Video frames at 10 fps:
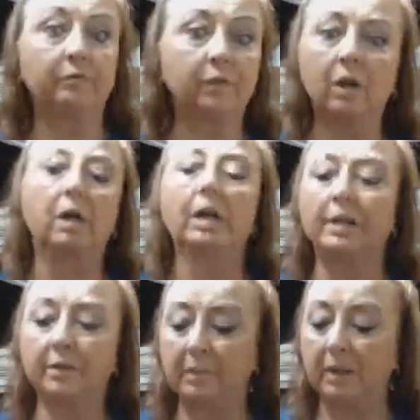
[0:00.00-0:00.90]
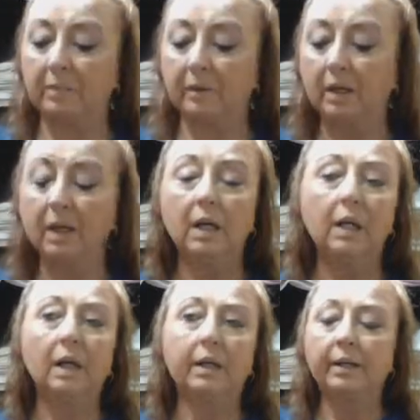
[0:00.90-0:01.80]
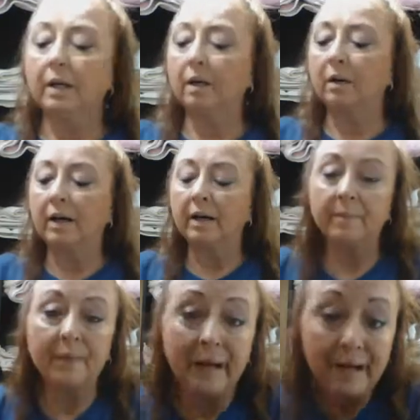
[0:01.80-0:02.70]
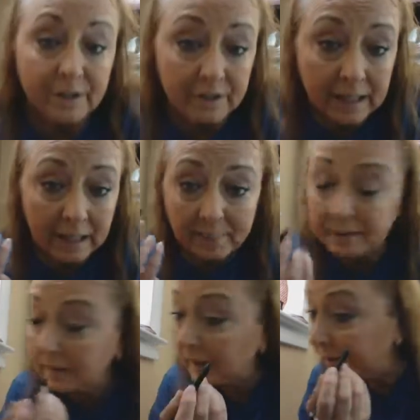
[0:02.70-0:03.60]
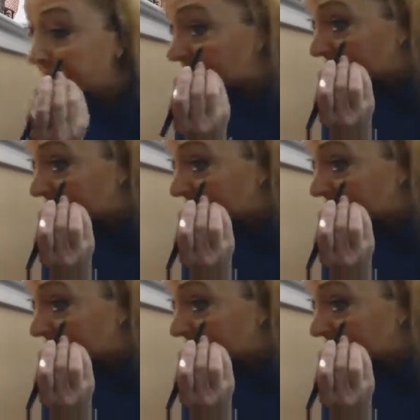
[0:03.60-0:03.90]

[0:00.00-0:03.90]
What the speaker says: for all kinds of people. I just happen to love